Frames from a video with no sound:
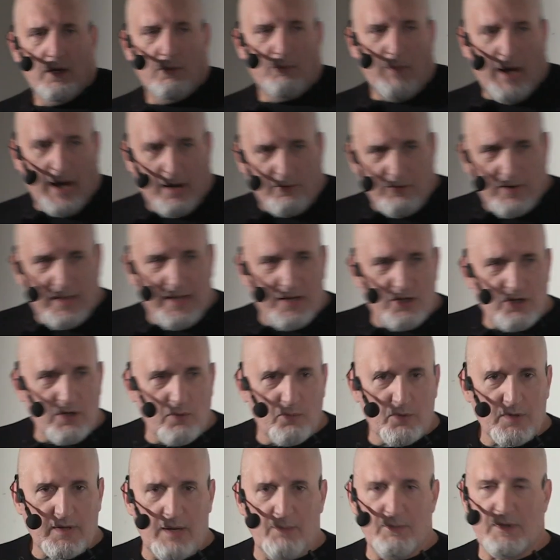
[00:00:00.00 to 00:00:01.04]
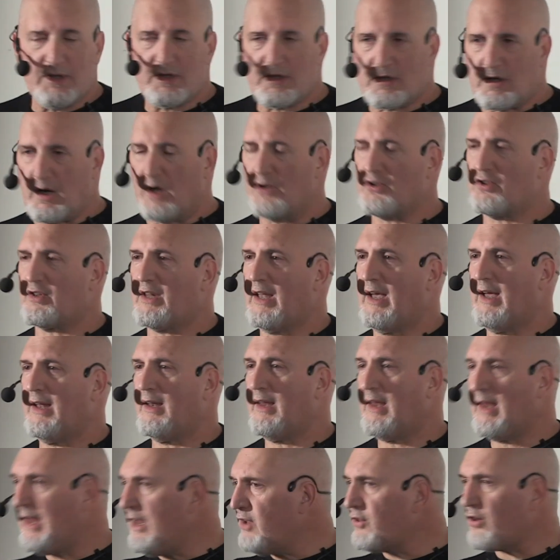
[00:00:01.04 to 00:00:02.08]
My relationship with them is such
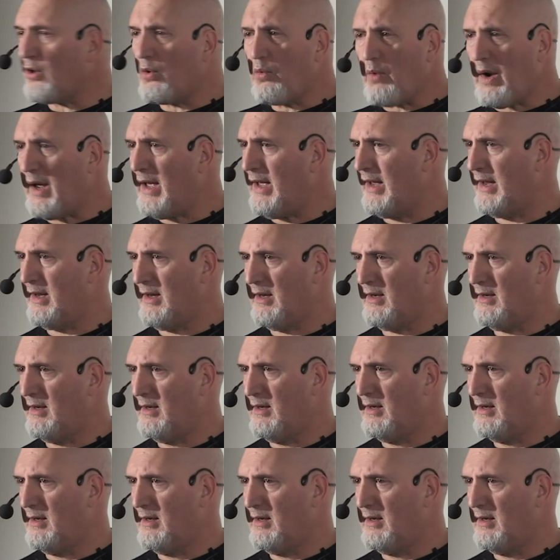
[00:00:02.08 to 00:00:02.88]
that either way,